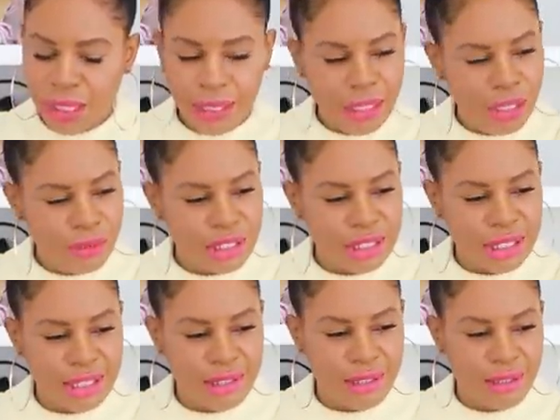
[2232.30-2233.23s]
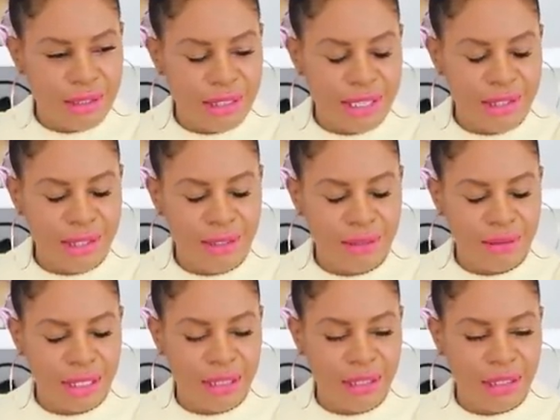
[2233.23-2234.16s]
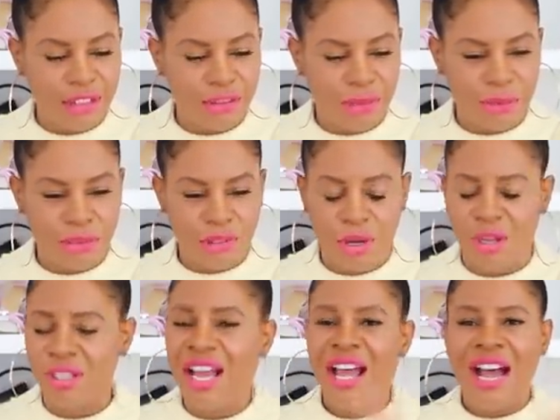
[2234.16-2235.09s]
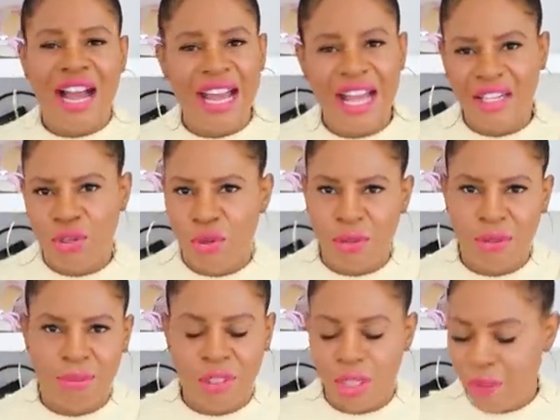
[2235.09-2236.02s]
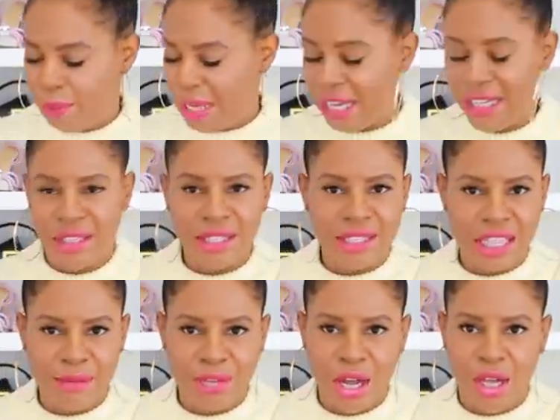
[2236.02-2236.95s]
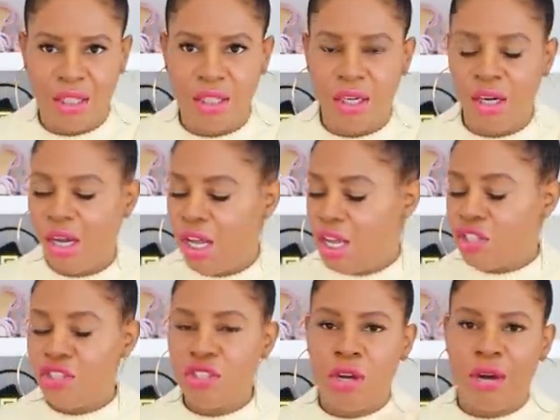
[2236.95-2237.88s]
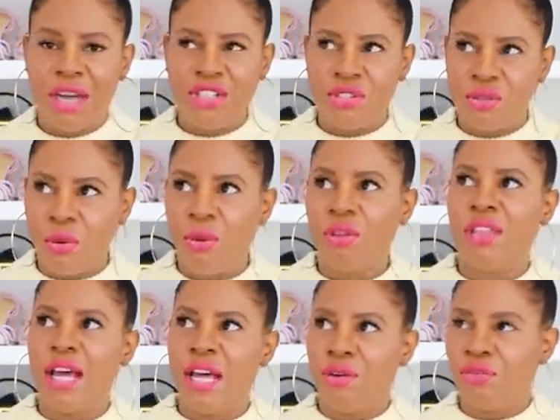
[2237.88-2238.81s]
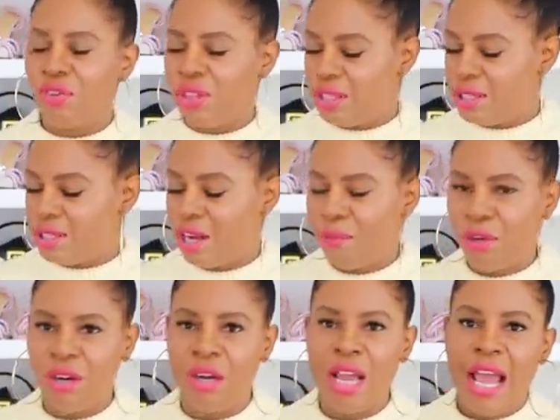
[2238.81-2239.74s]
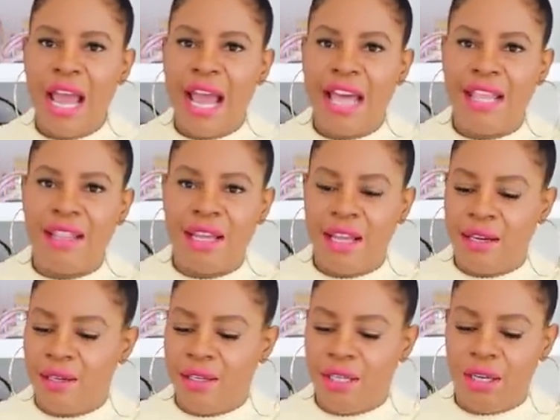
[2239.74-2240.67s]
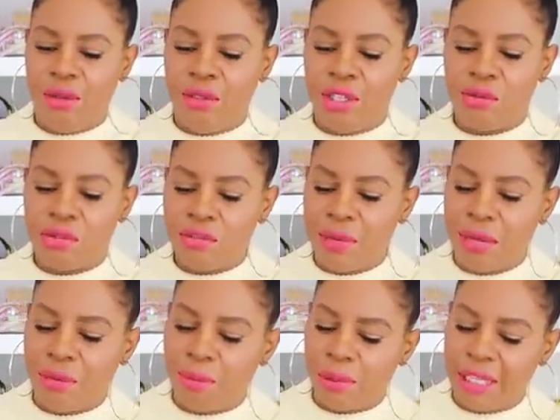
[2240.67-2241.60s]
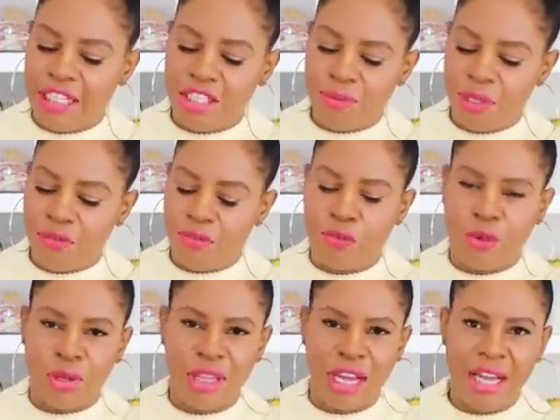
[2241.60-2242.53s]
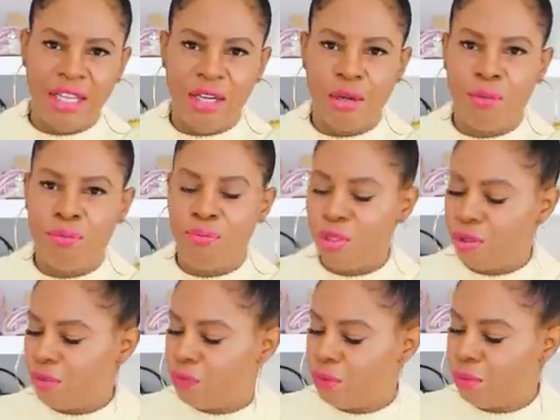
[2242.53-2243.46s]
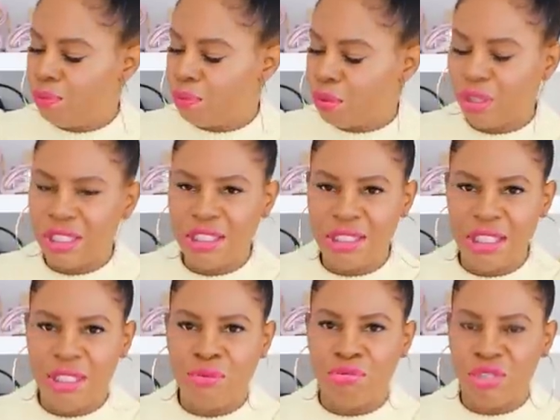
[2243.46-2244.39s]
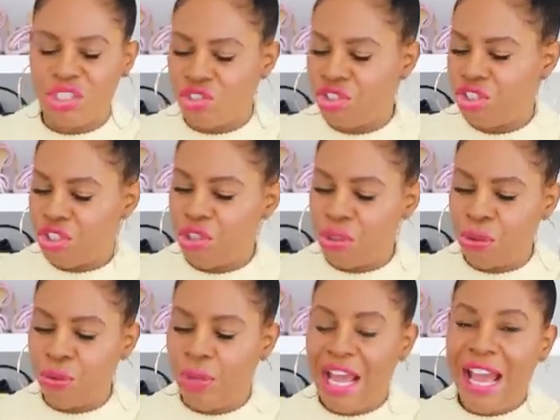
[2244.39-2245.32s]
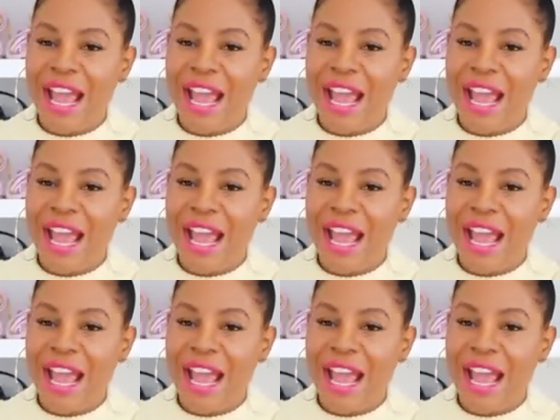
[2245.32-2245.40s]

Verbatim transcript: I think it was a Tessa, Tessa, I think that's what it was called. I had a Chloe, Chloe bag in the same color. So I sold that over the summer. And then, you know, this was my replacement for that, you know, beautiful burgundy rich hue.